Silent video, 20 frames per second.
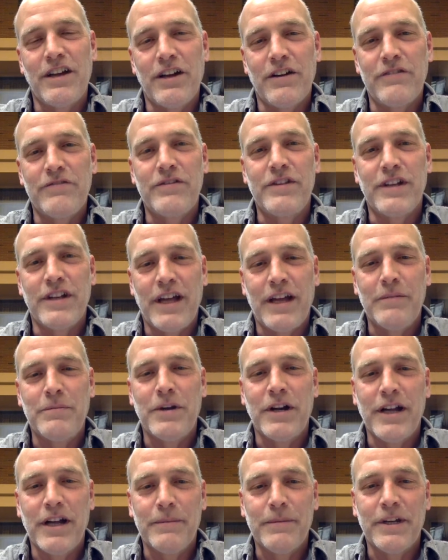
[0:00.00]
of the
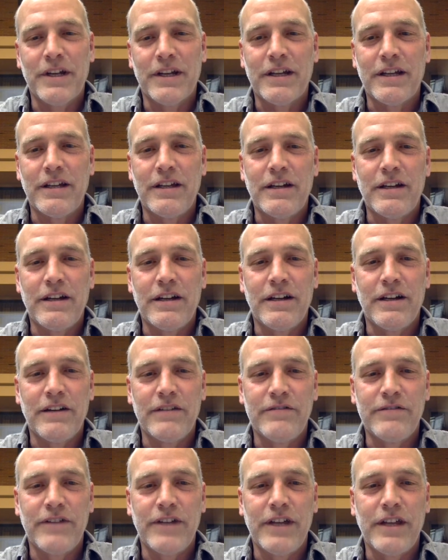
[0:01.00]
Abrahamic
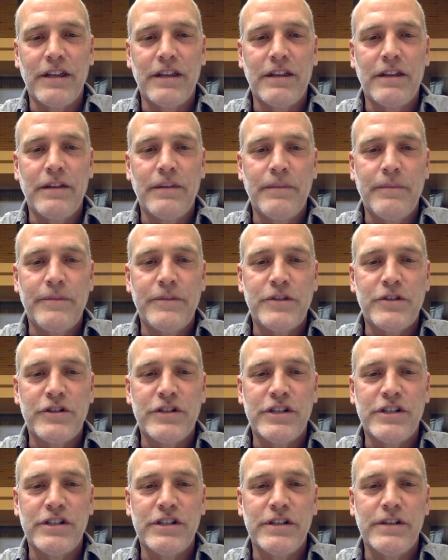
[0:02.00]
faith
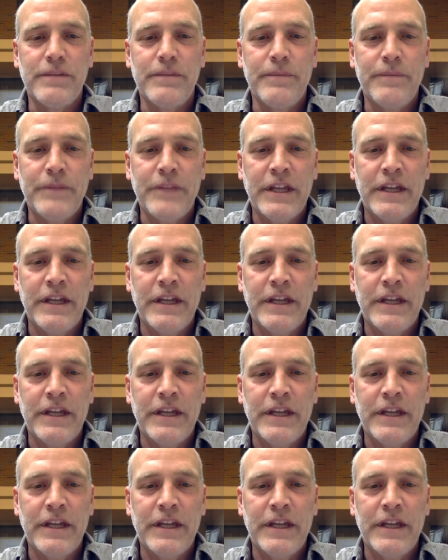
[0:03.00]
tradition.